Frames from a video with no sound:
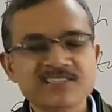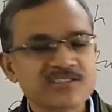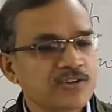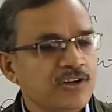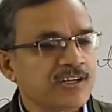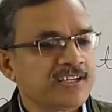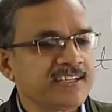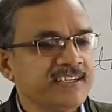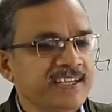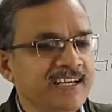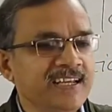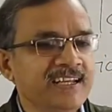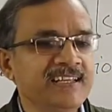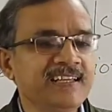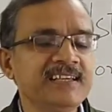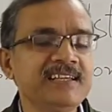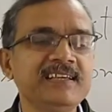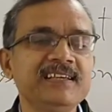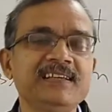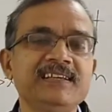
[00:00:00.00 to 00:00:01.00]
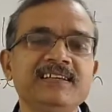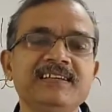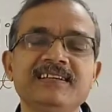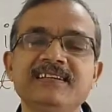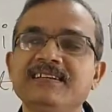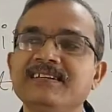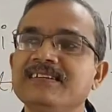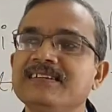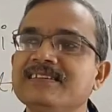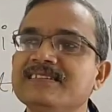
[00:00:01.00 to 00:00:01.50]
not really
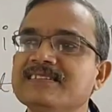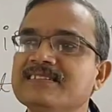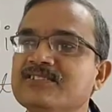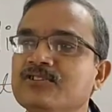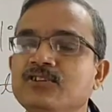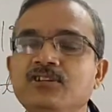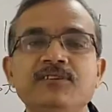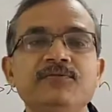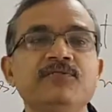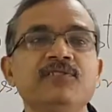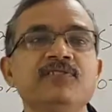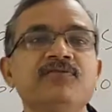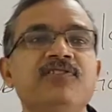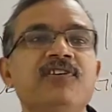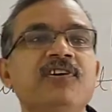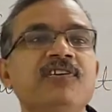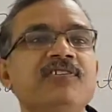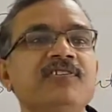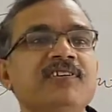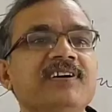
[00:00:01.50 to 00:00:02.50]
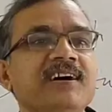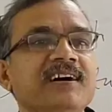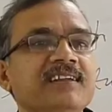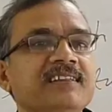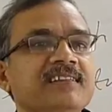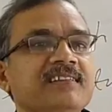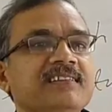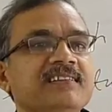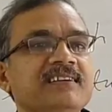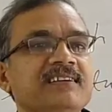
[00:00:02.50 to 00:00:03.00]
suitable for
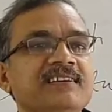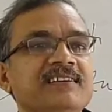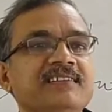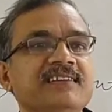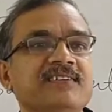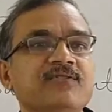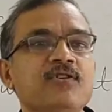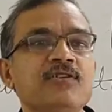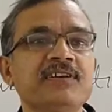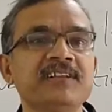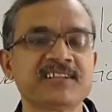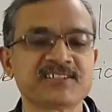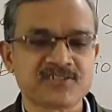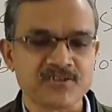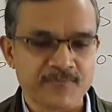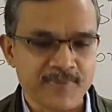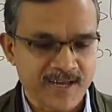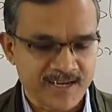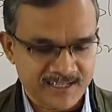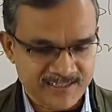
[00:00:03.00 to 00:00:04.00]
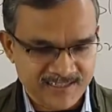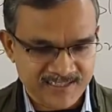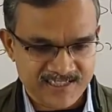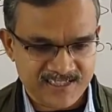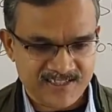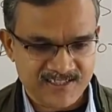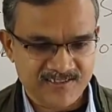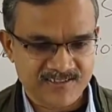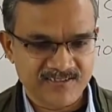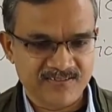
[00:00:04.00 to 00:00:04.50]
the context of
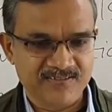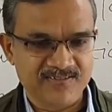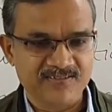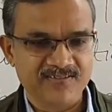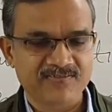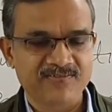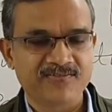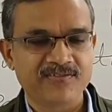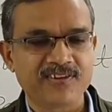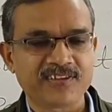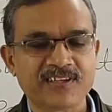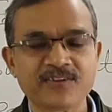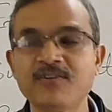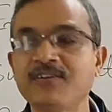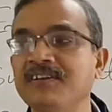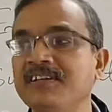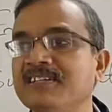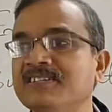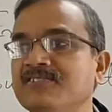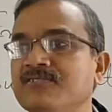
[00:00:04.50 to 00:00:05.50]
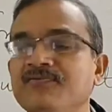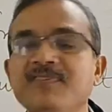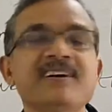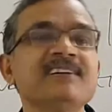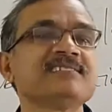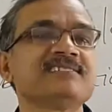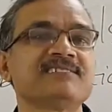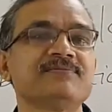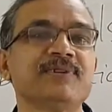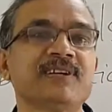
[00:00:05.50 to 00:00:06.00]
Bangladesh, for the context of
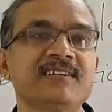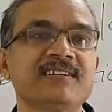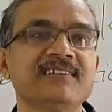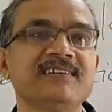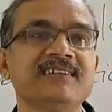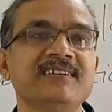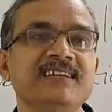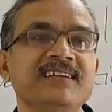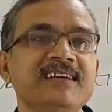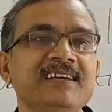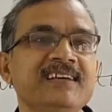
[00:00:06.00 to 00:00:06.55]
us, but